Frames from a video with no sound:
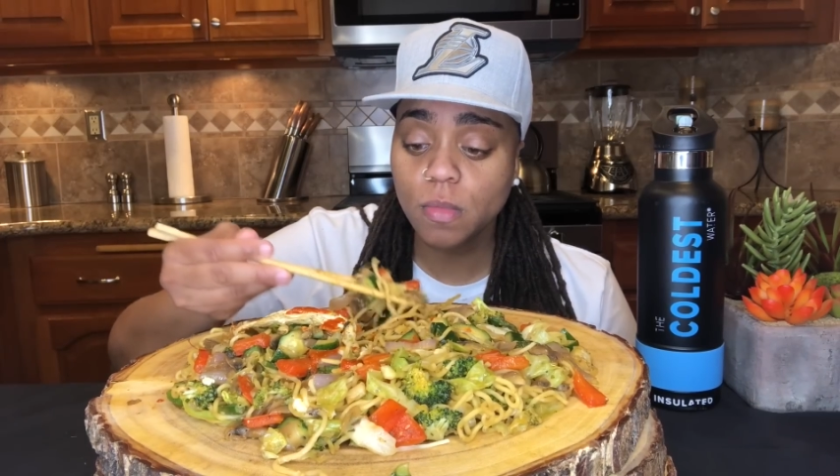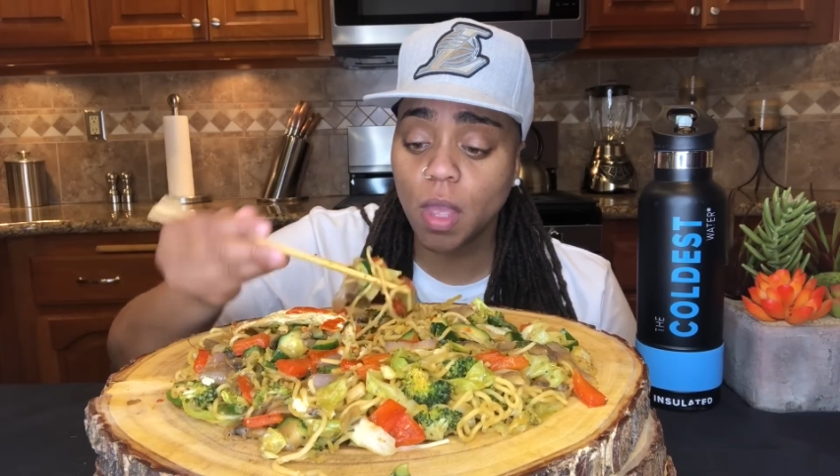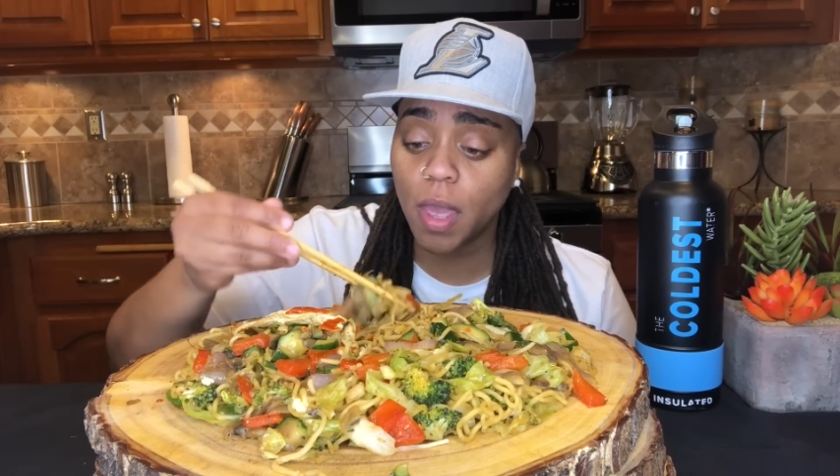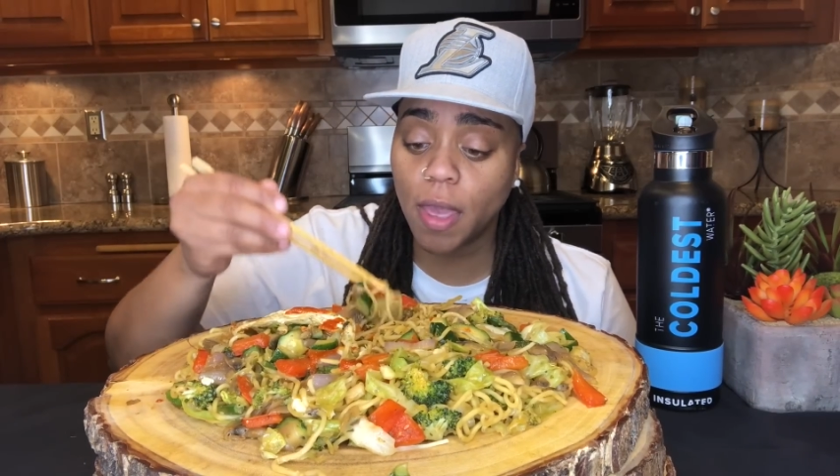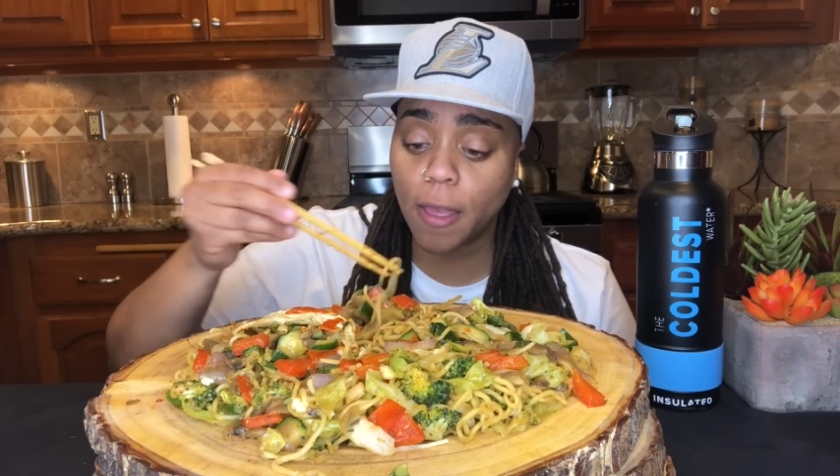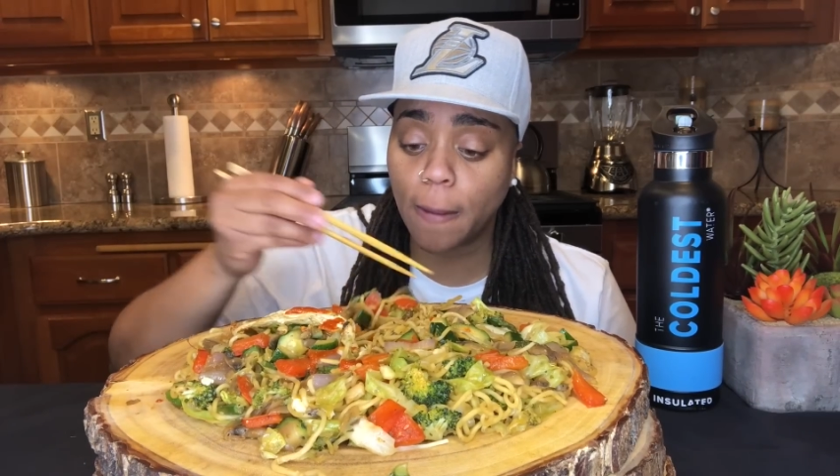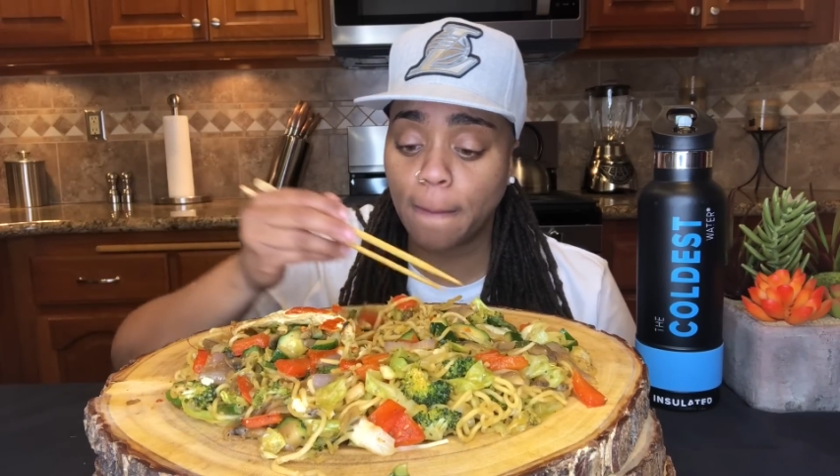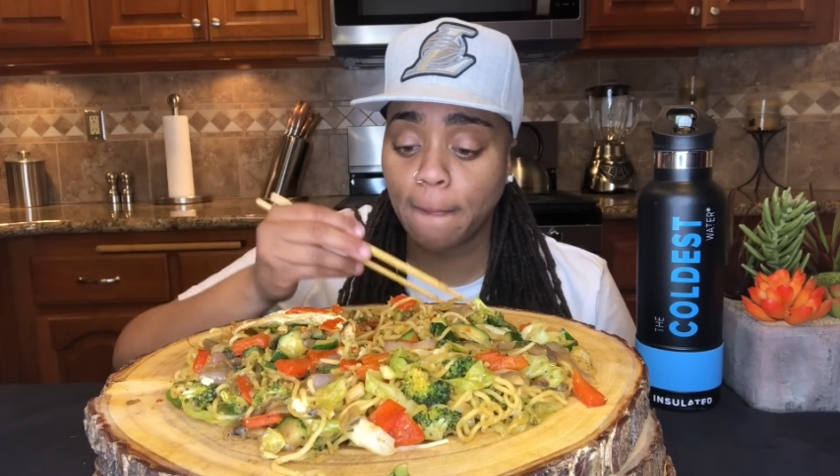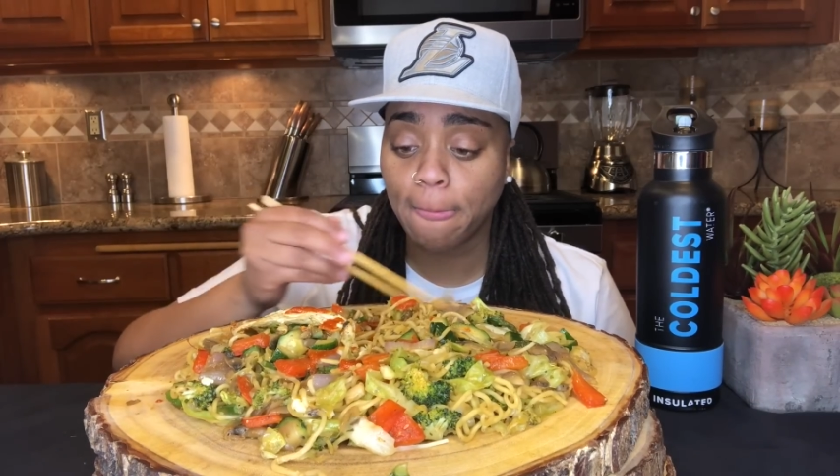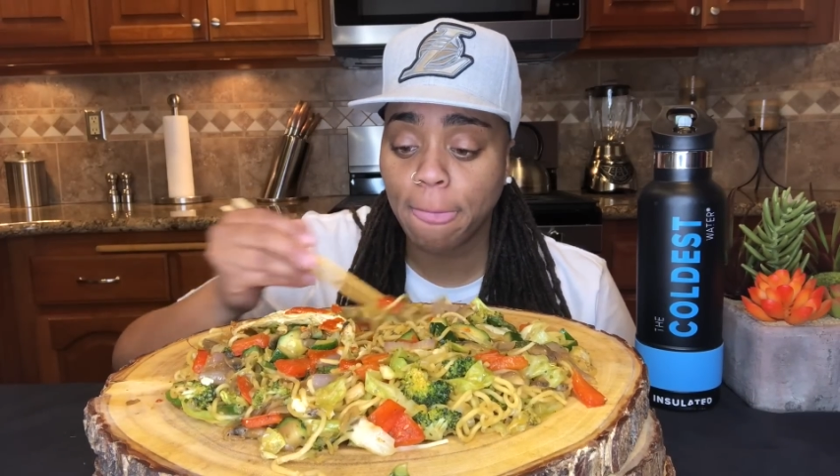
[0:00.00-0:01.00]

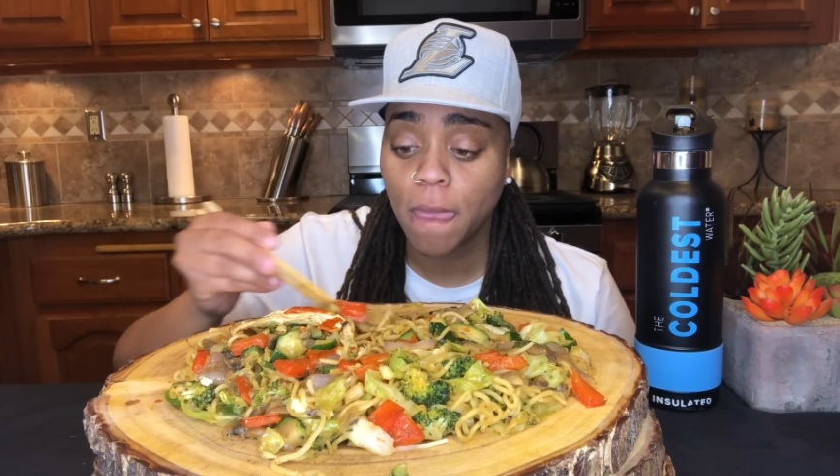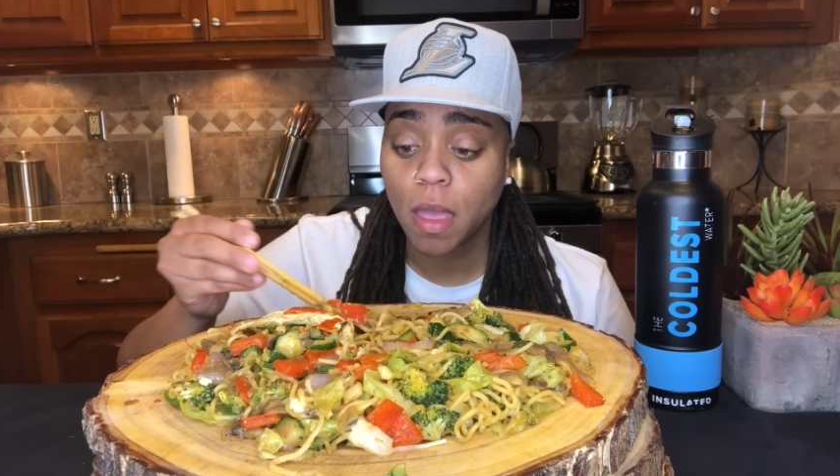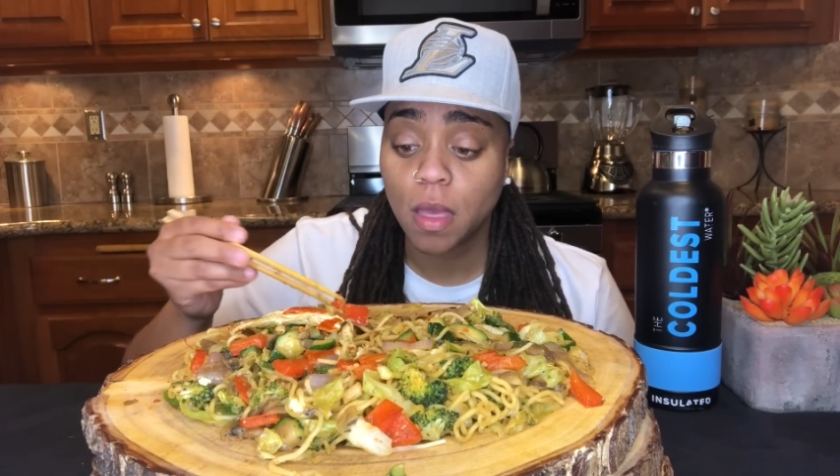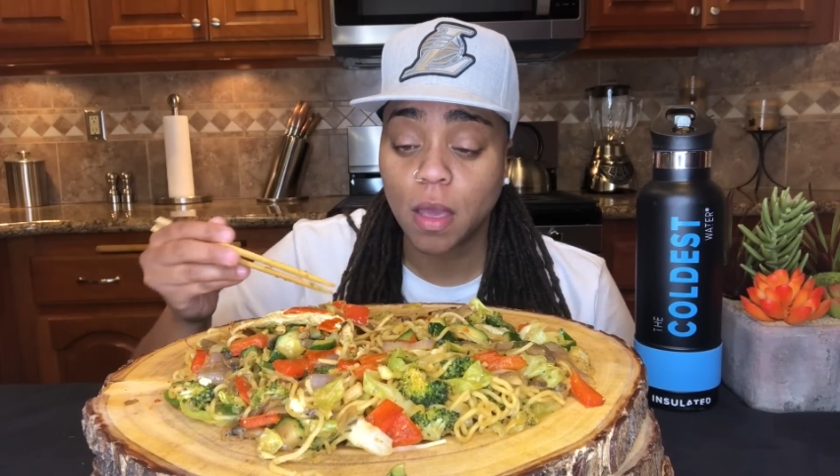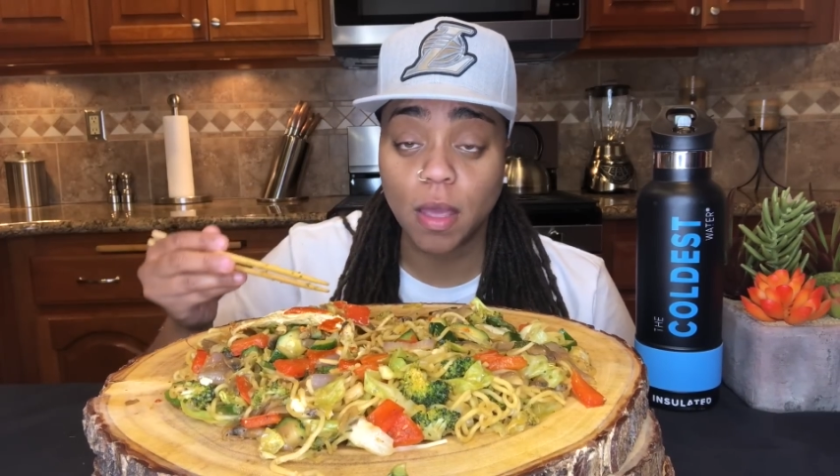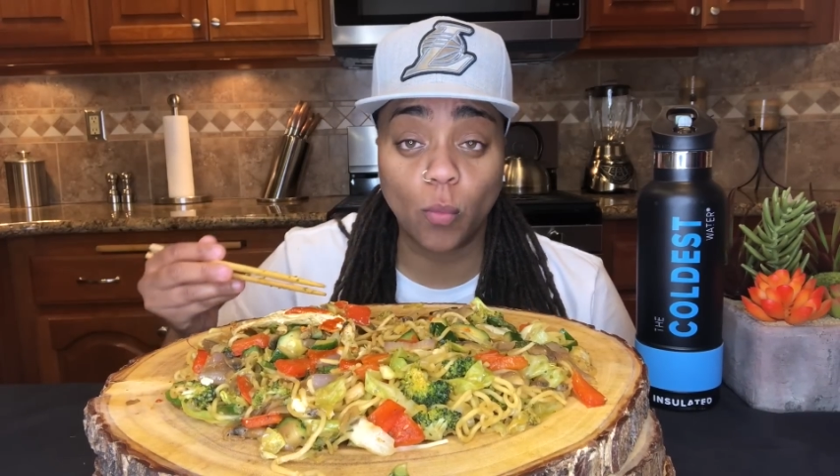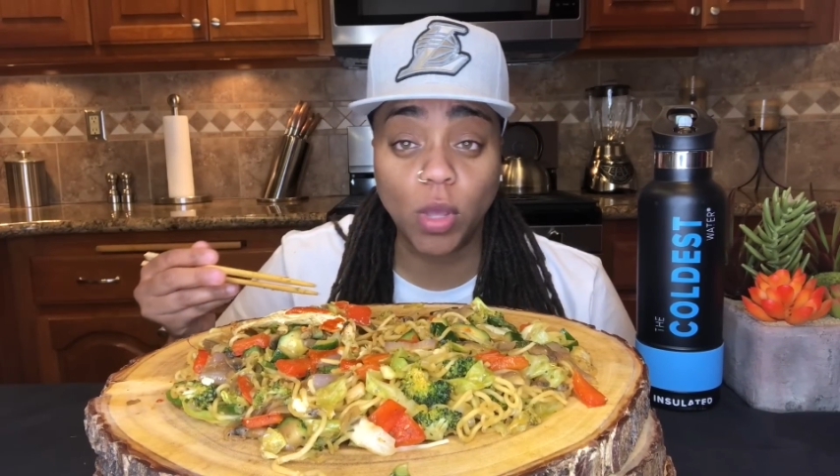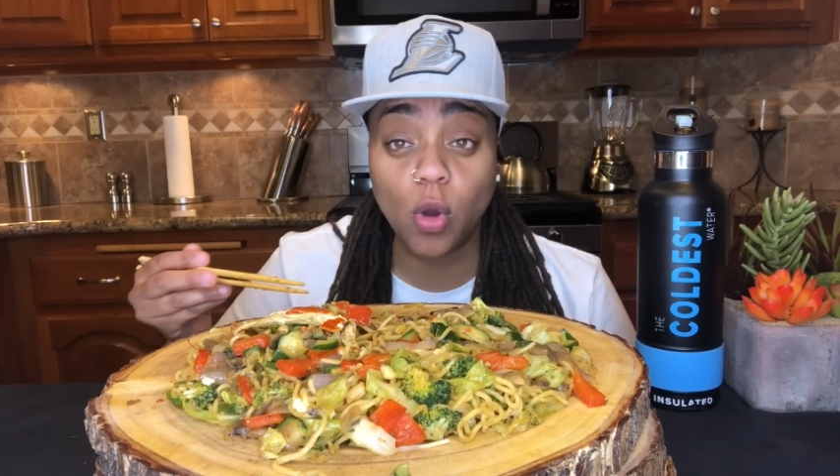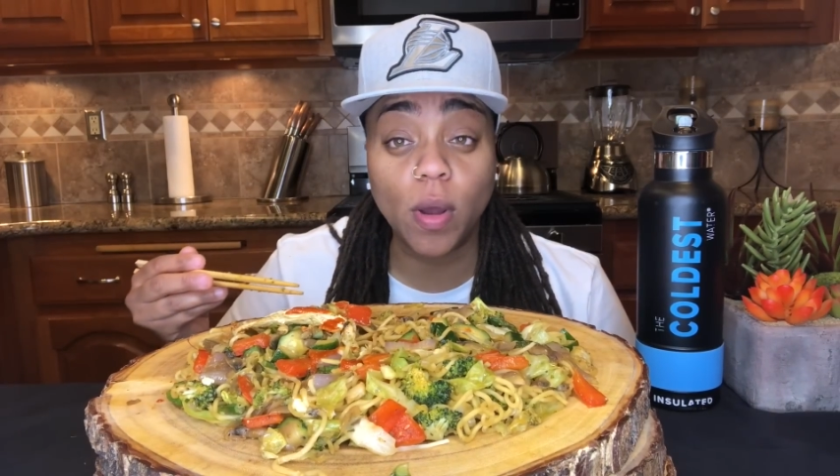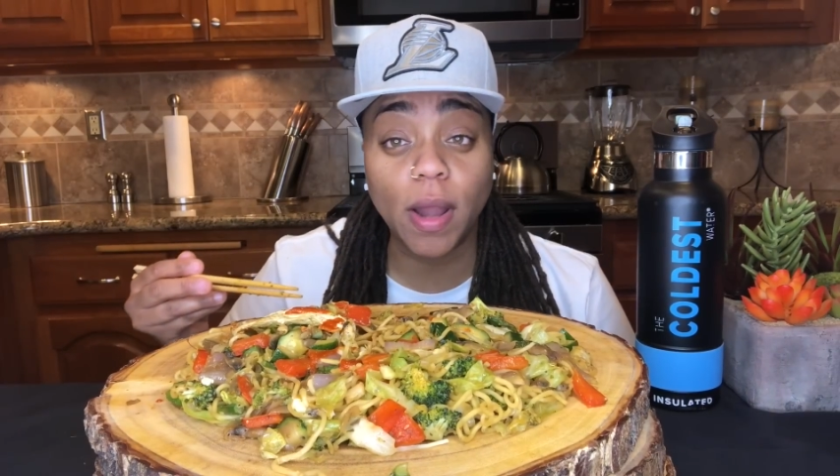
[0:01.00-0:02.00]
And we
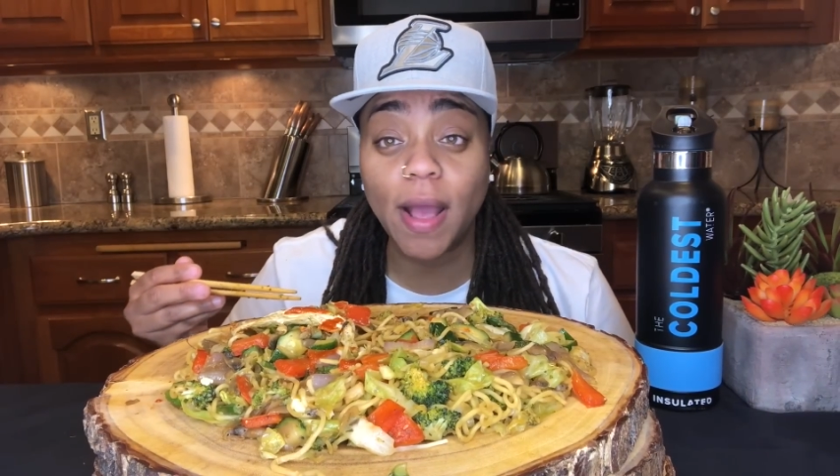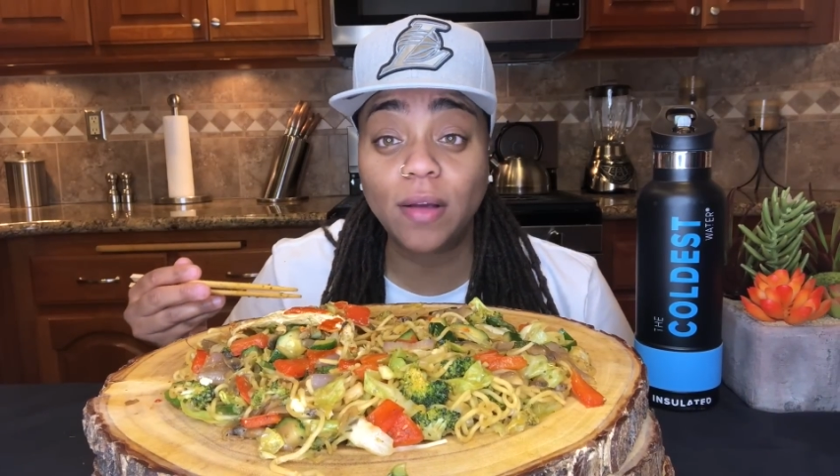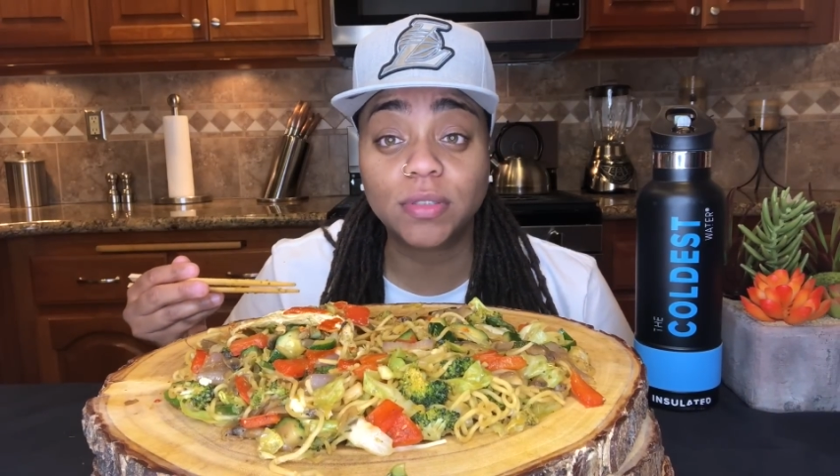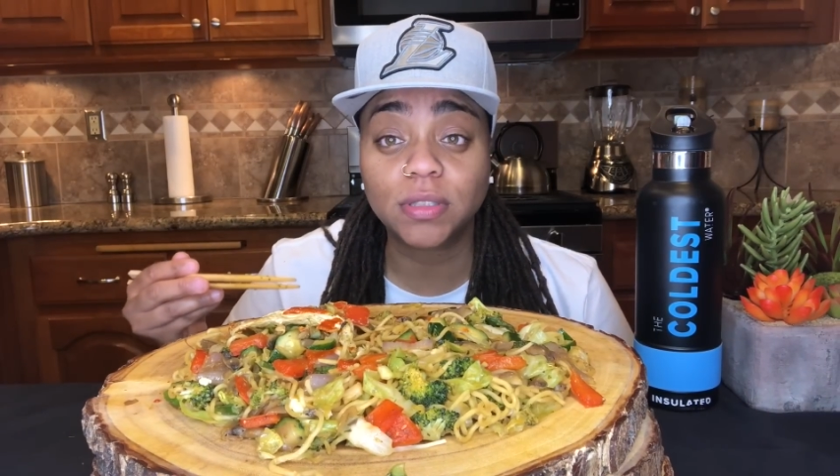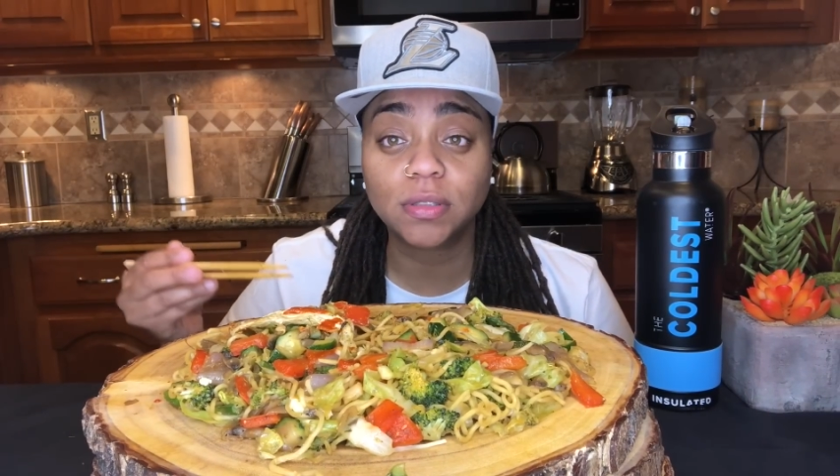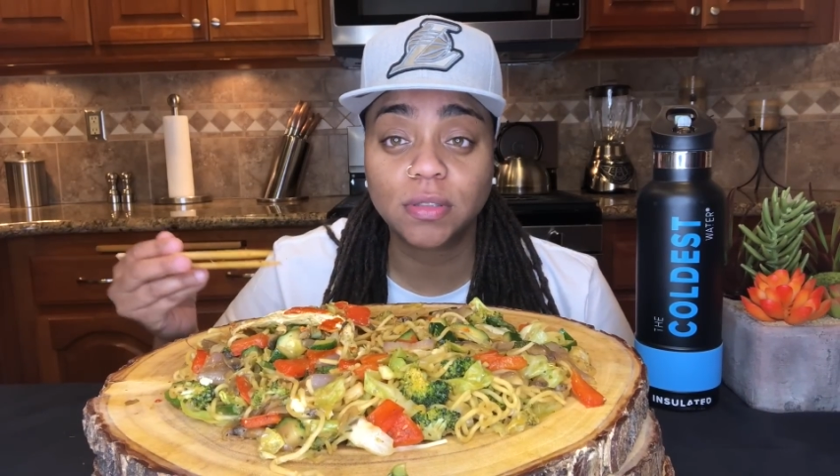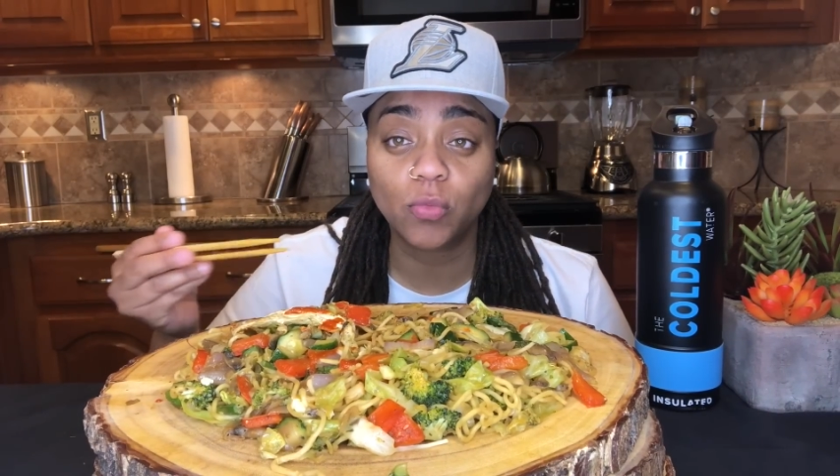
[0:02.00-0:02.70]
go in the house.